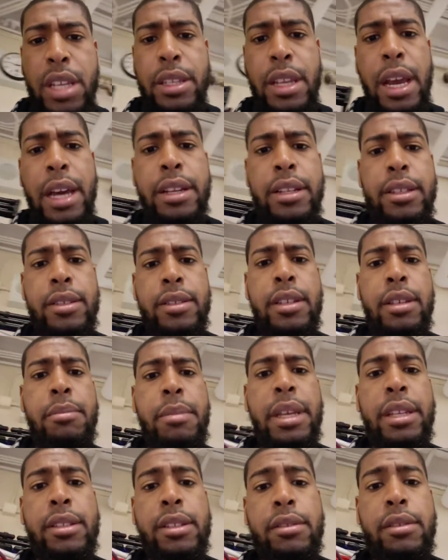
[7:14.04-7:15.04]
Giannis did
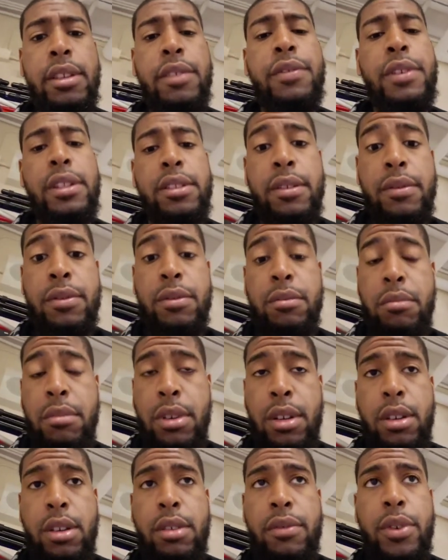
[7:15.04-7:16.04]
make the defensive
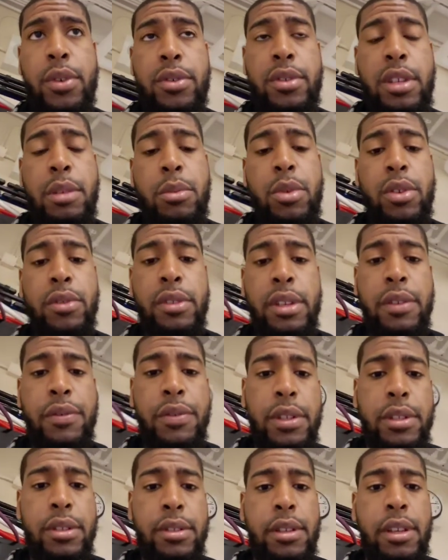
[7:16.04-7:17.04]
uh, first team all
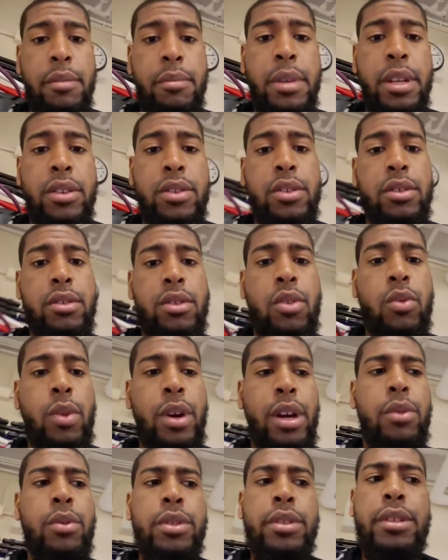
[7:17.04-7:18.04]
defense, as I mentioned.
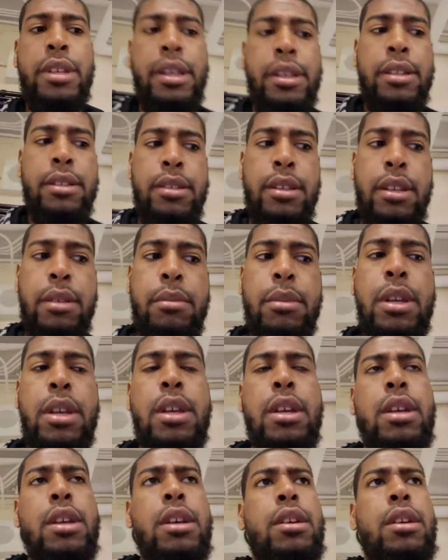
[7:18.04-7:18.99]
Kawhi was second team.